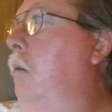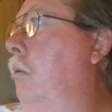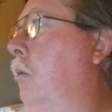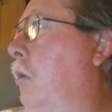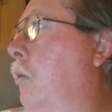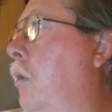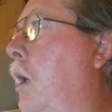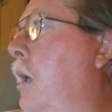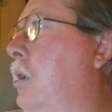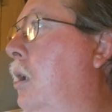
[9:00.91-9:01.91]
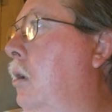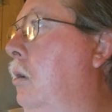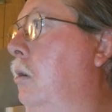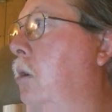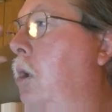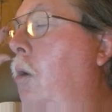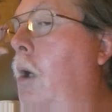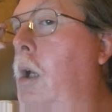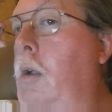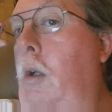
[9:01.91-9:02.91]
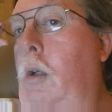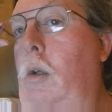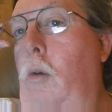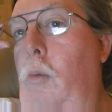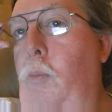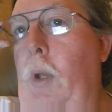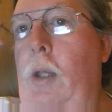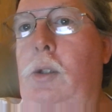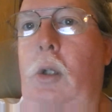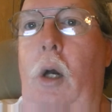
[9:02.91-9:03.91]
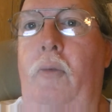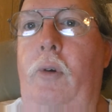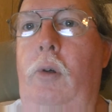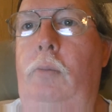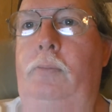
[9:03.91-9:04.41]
We're asking $200 or best offer.